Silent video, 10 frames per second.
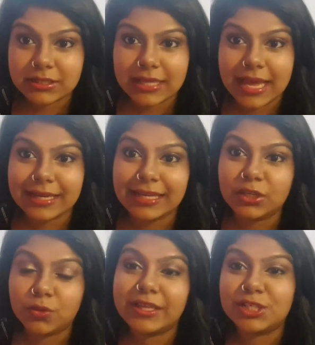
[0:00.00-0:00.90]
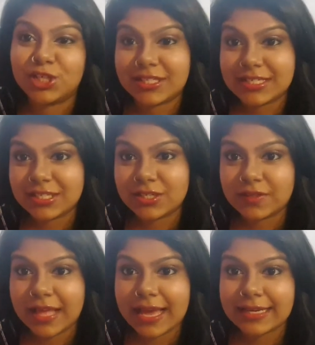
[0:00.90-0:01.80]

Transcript: and in doing justice to that,